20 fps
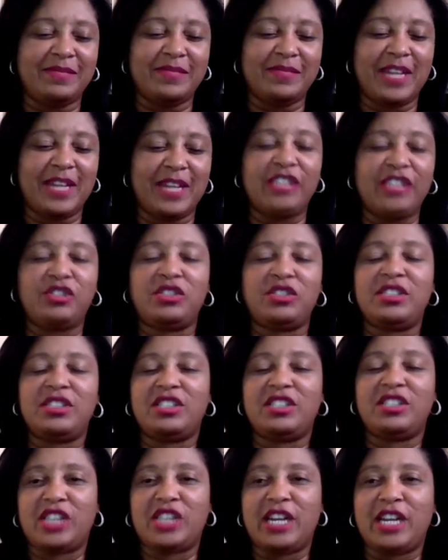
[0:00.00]
add you to
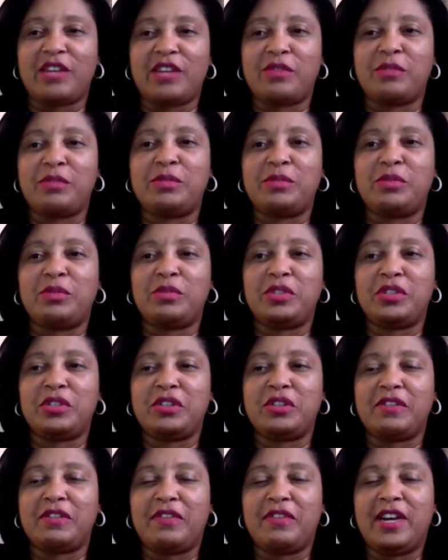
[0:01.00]
the chat group to where you
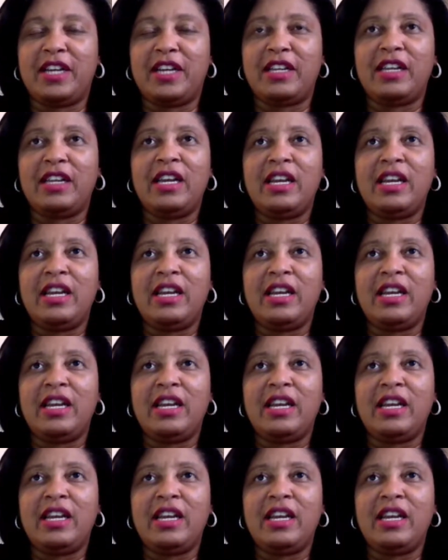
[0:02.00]
can find it.